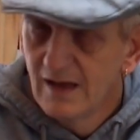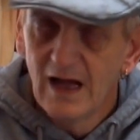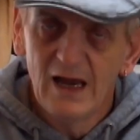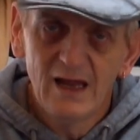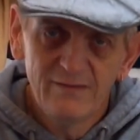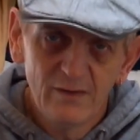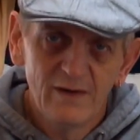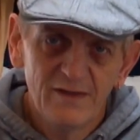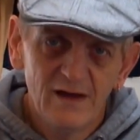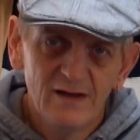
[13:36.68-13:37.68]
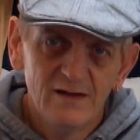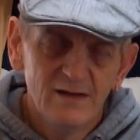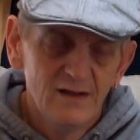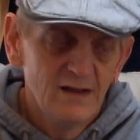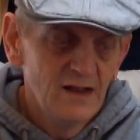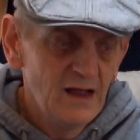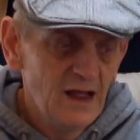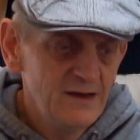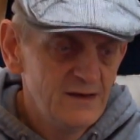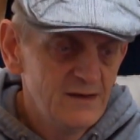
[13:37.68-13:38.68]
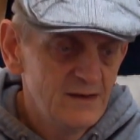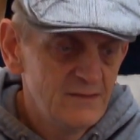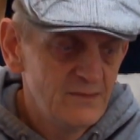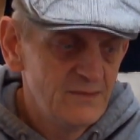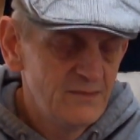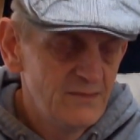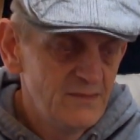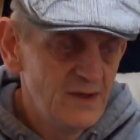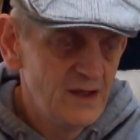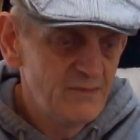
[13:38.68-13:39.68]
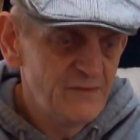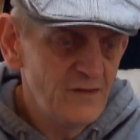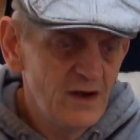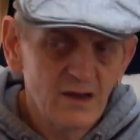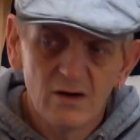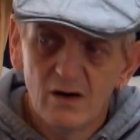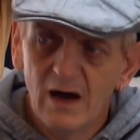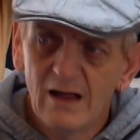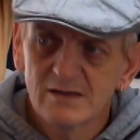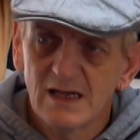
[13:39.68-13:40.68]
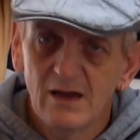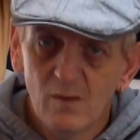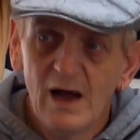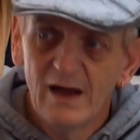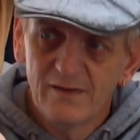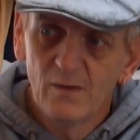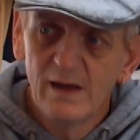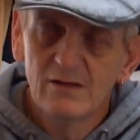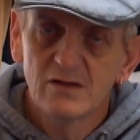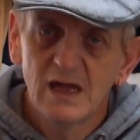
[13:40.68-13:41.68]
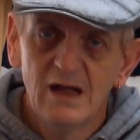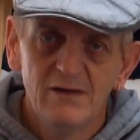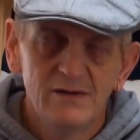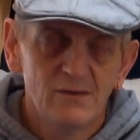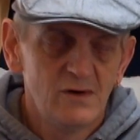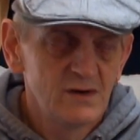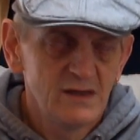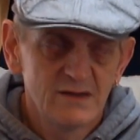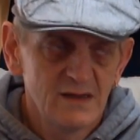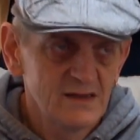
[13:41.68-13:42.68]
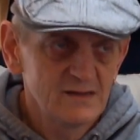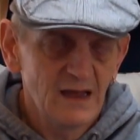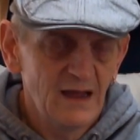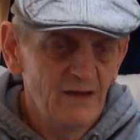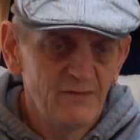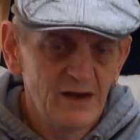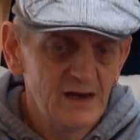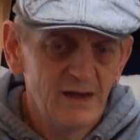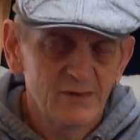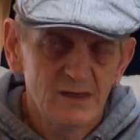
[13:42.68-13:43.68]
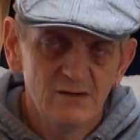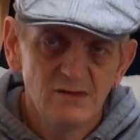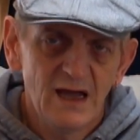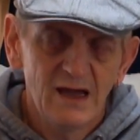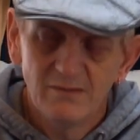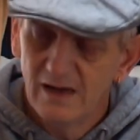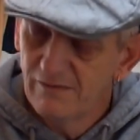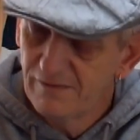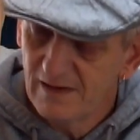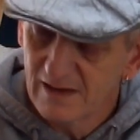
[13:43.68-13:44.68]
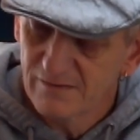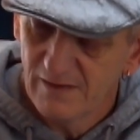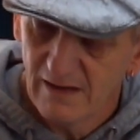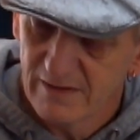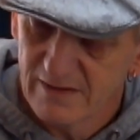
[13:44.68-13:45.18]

I'll leave you with that. And before I go, I'll tell you why the wheelchair and the walking sticks, I've had an absolute nightmare for the last 5 or